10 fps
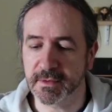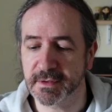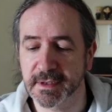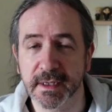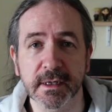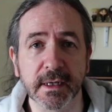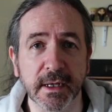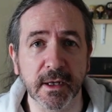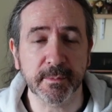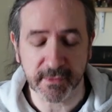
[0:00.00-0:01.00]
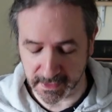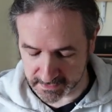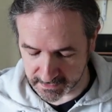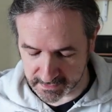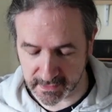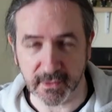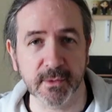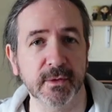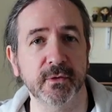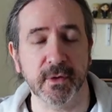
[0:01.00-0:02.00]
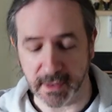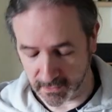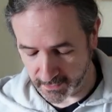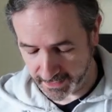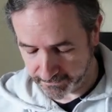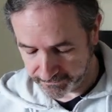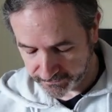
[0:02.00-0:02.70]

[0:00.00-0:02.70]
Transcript: which is clearly not present, so I will throw that away.